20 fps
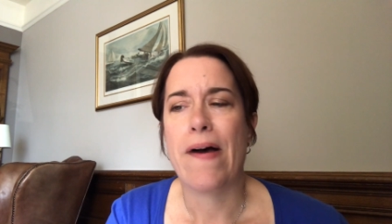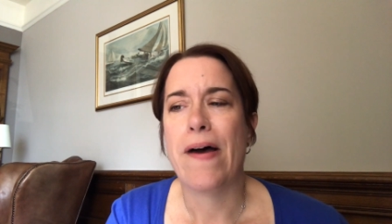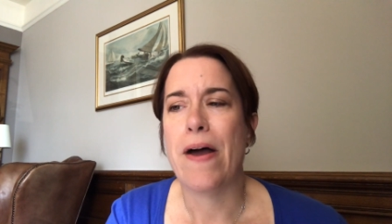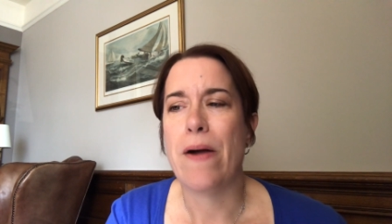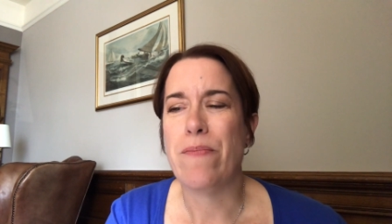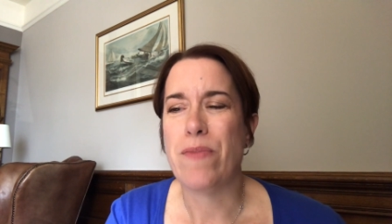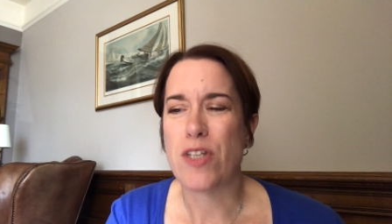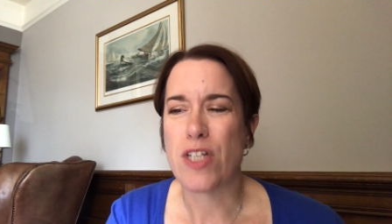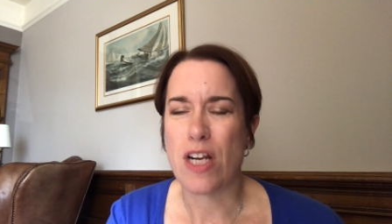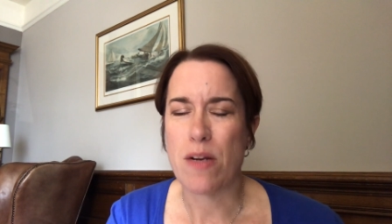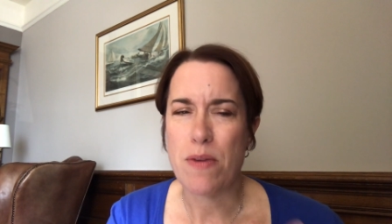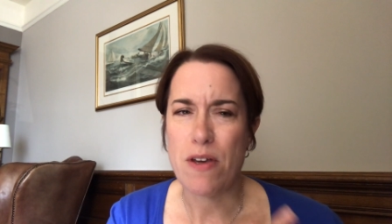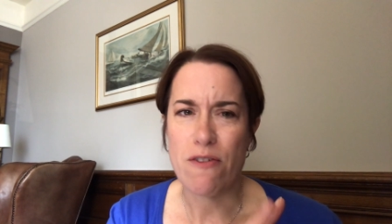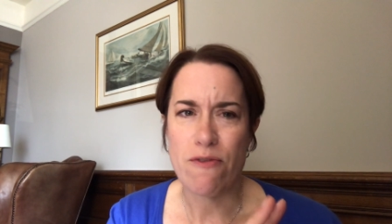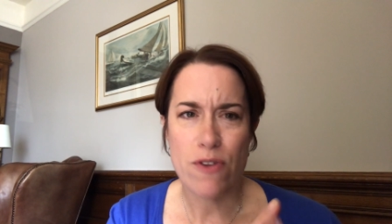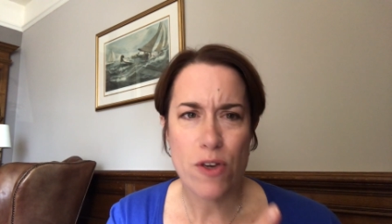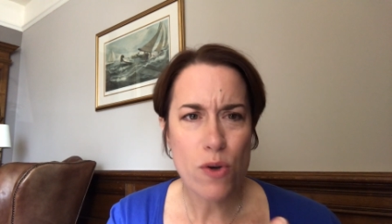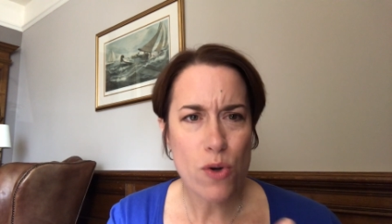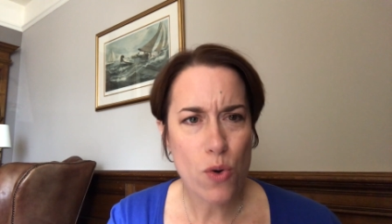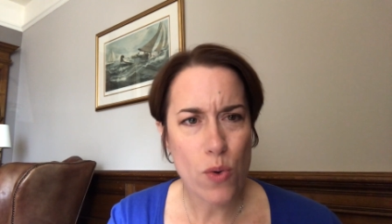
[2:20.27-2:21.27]
There's going to be a
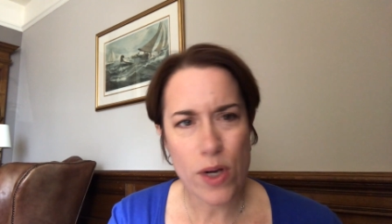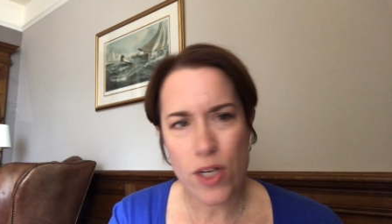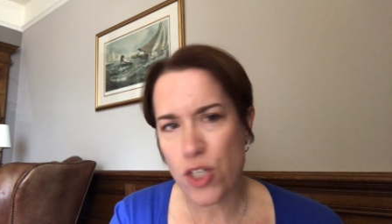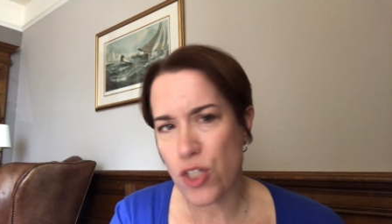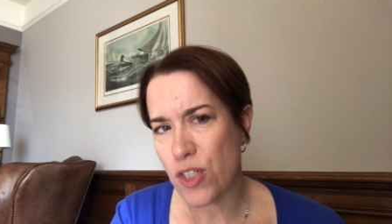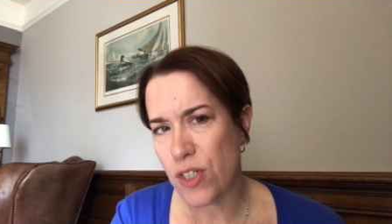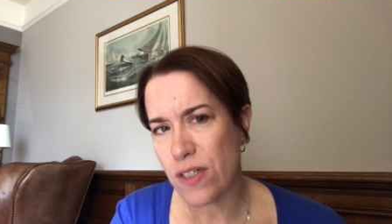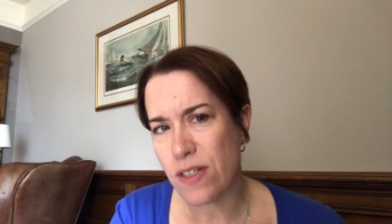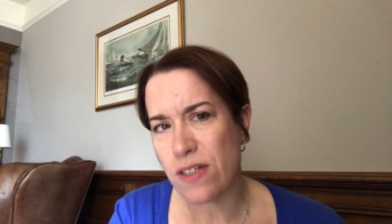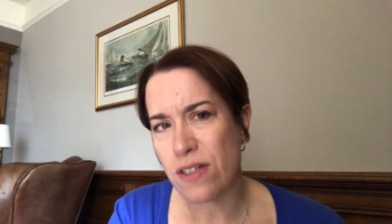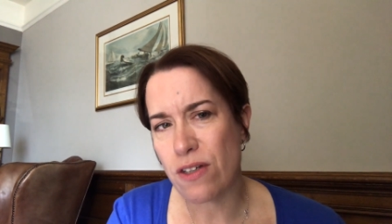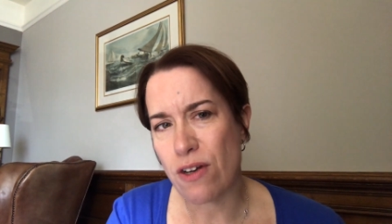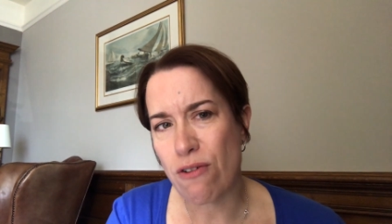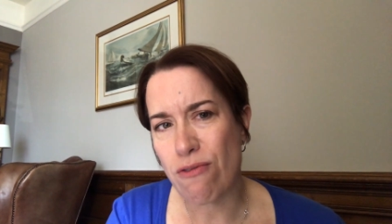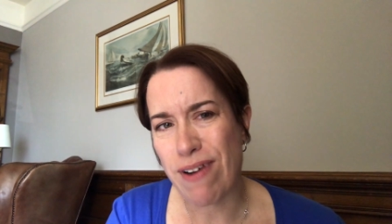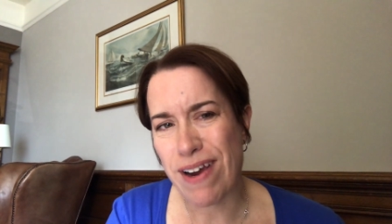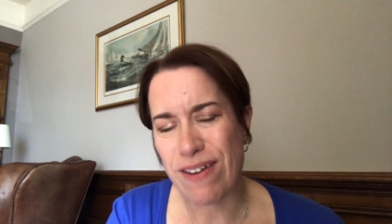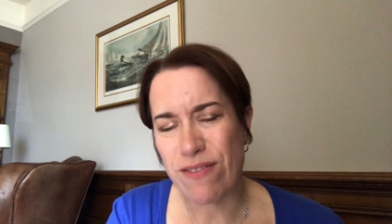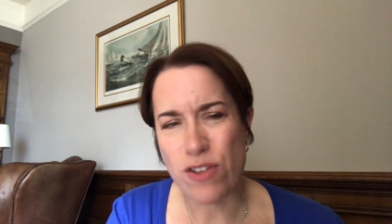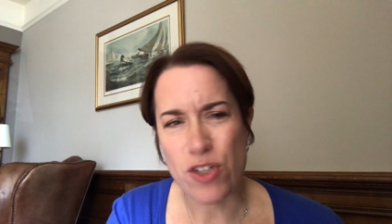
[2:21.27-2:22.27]
few questions
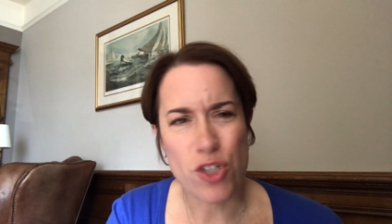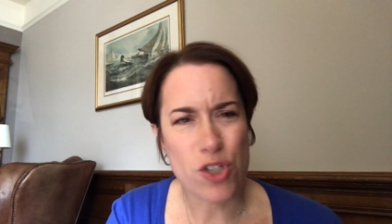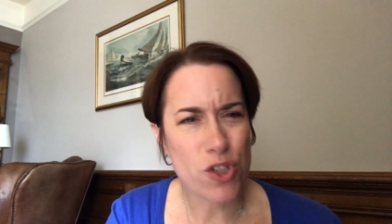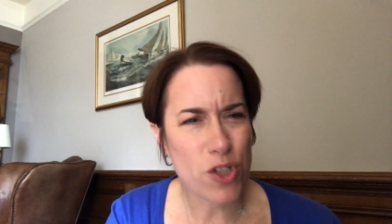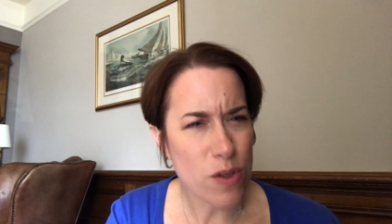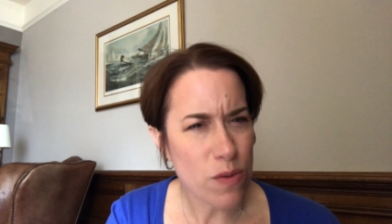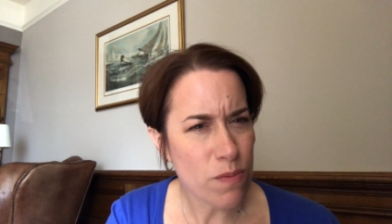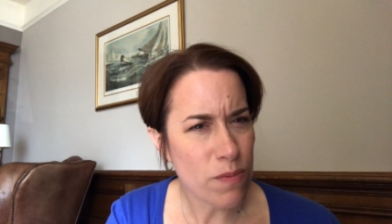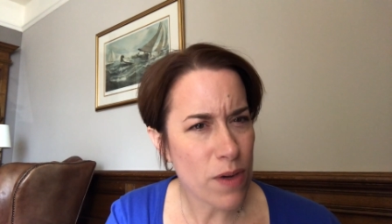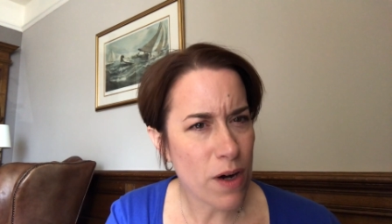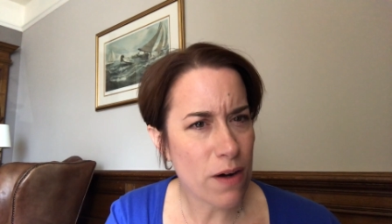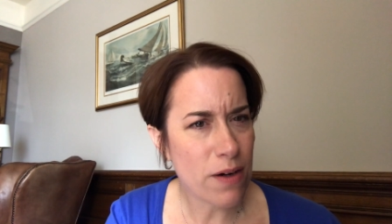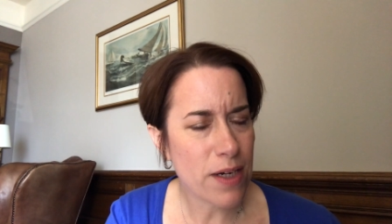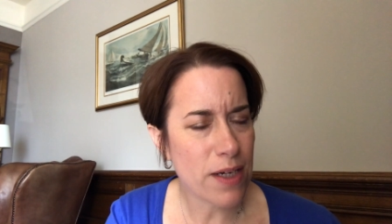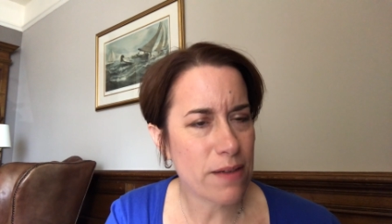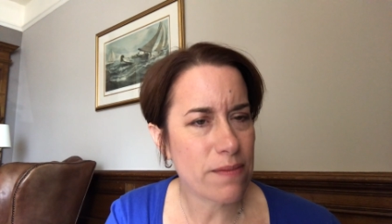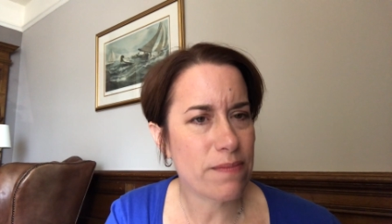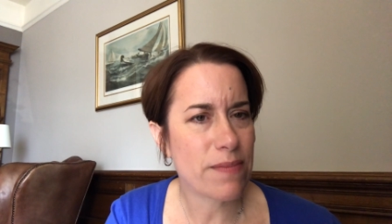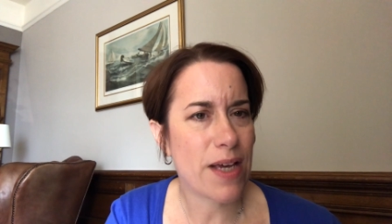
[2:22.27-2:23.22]
around the student market,